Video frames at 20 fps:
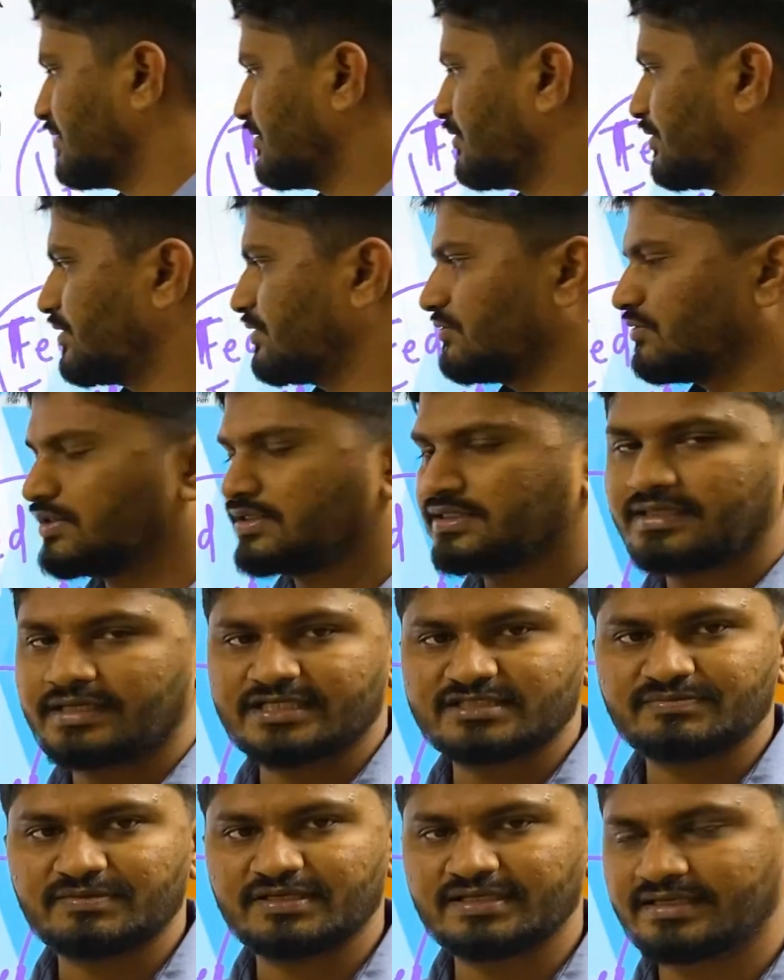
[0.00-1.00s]
what they're
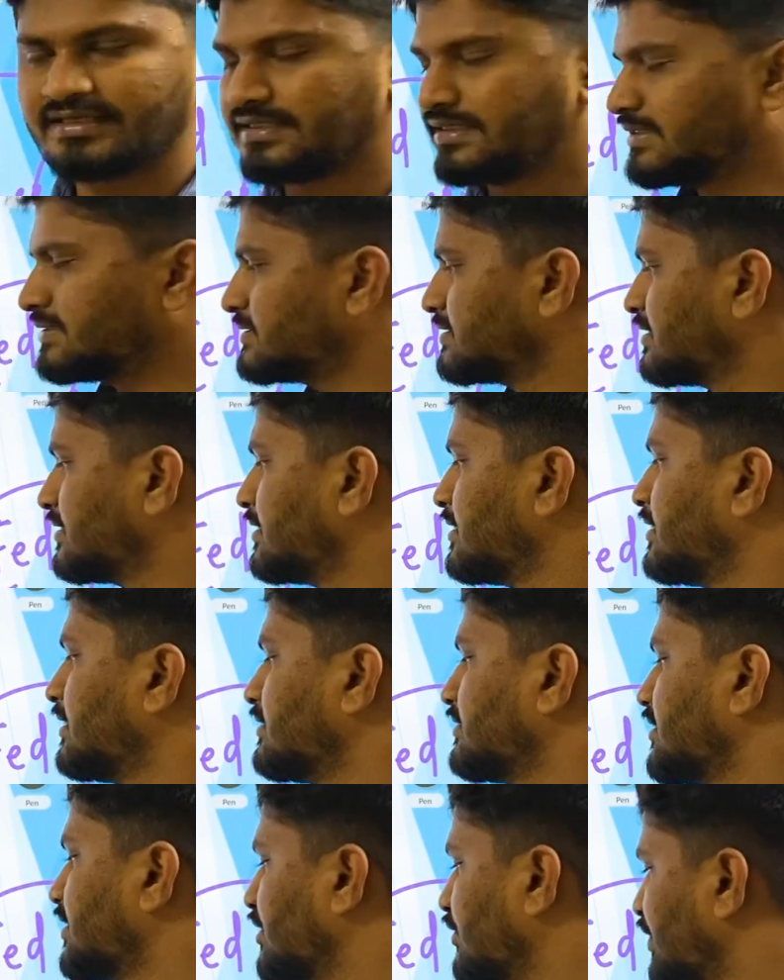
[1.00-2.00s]
explaining here is
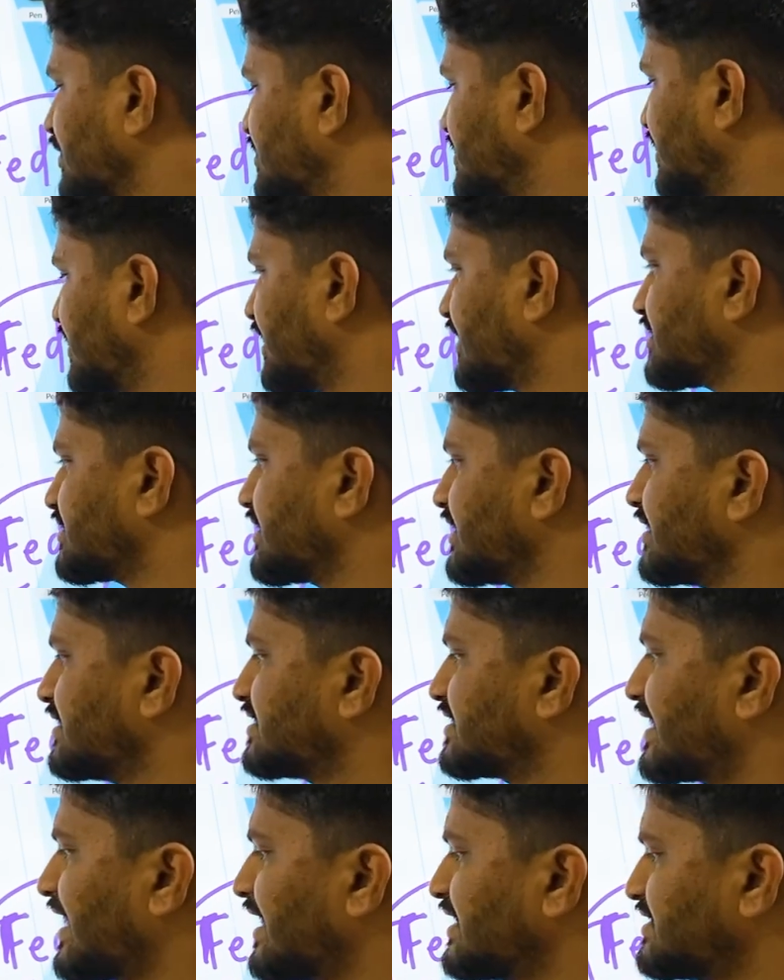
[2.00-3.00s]
the US interest rates
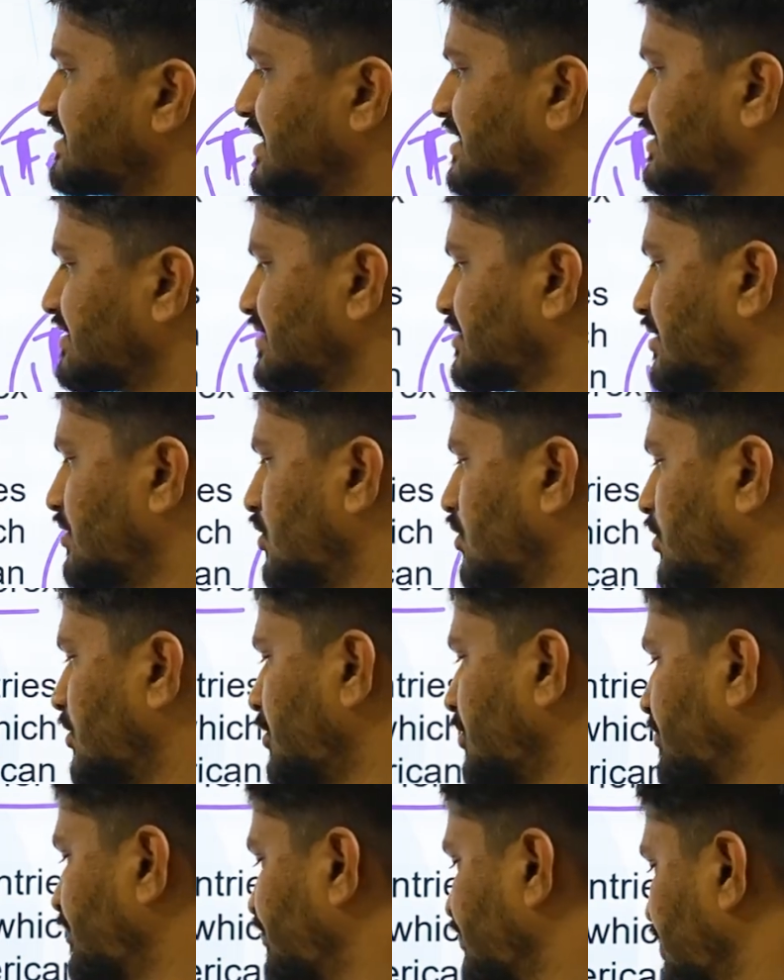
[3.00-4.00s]
can strengthen the dollar,
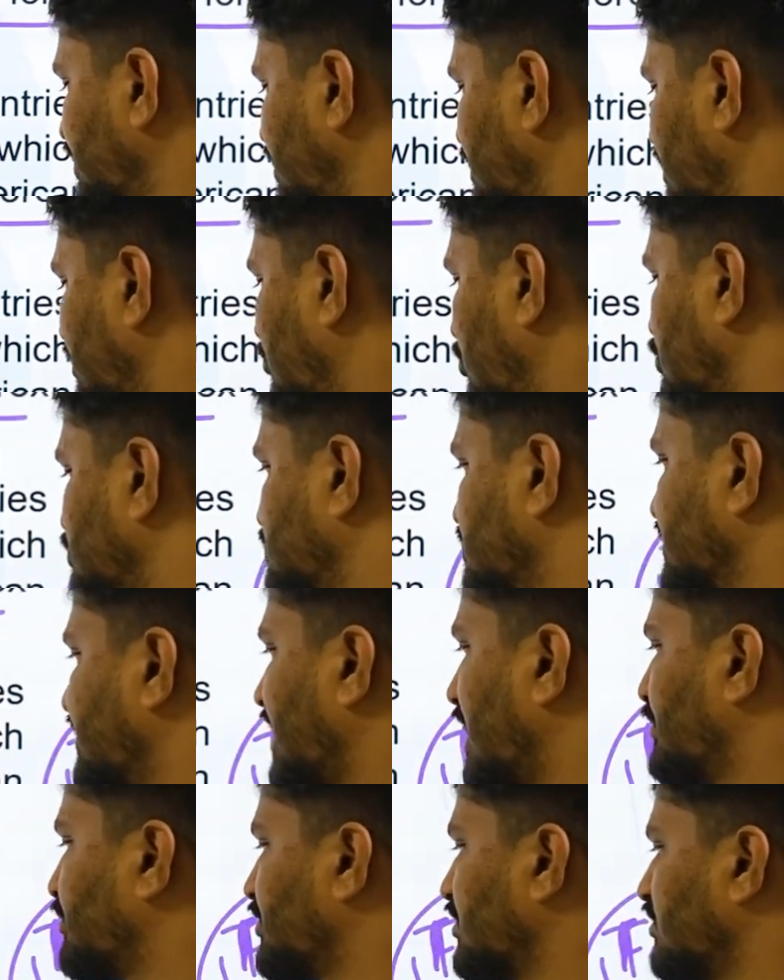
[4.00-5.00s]
causing
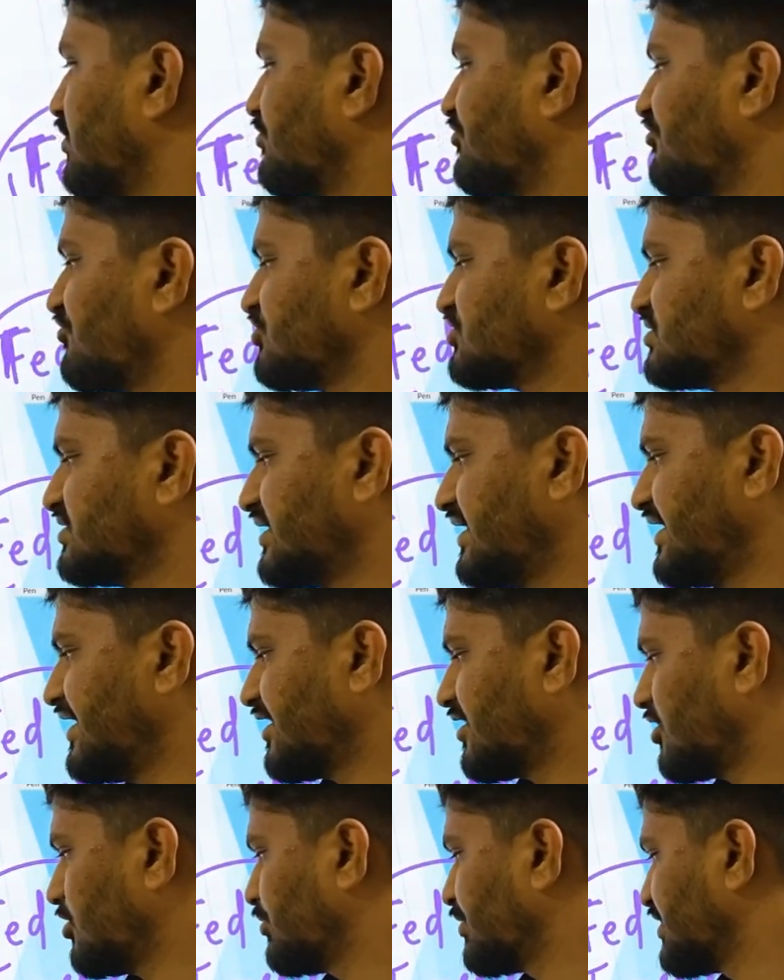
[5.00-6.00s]
capital outflows and
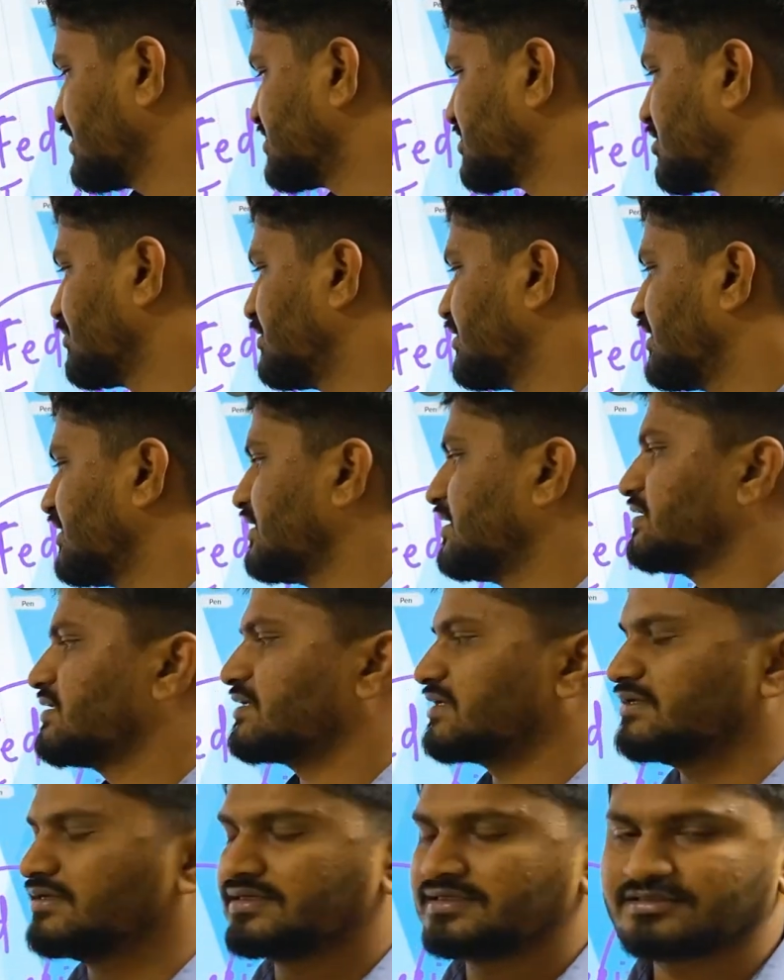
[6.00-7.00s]
economic instability in other
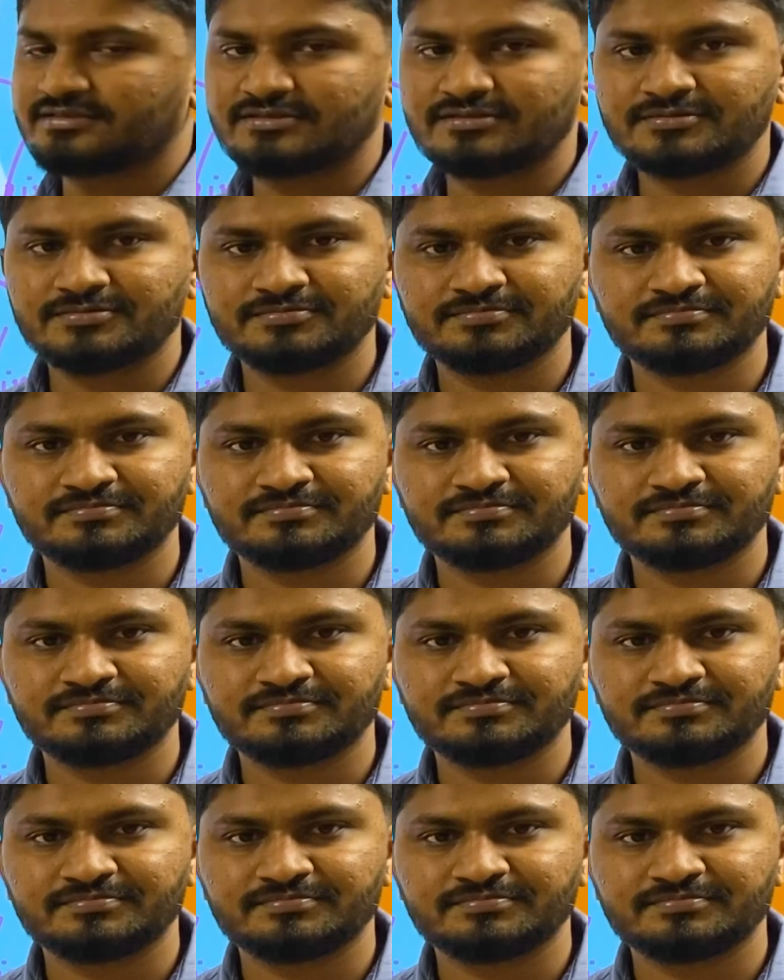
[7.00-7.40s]
countries.